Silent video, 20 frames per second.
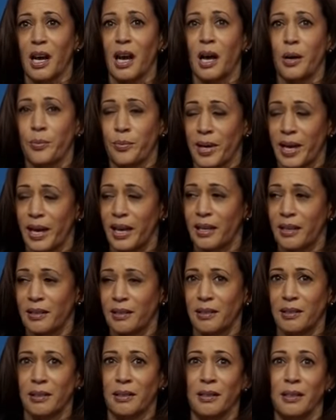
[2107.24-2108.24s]
and
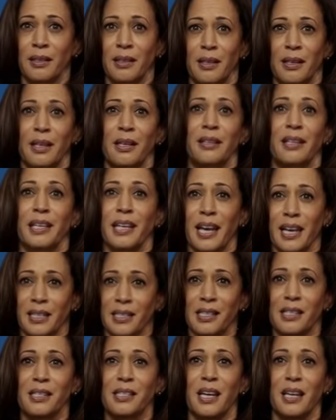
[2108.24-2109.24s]
combat the
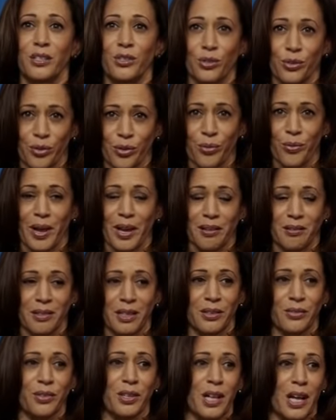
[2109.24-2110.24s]
existential
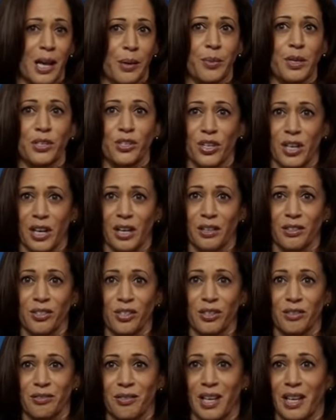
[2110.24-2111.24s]
threat of climate
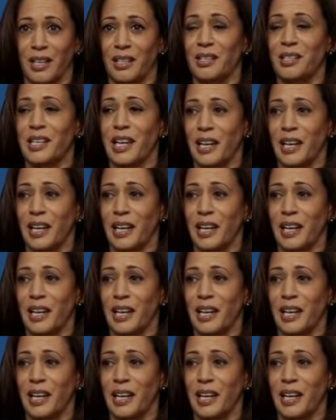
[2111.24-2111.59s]
change that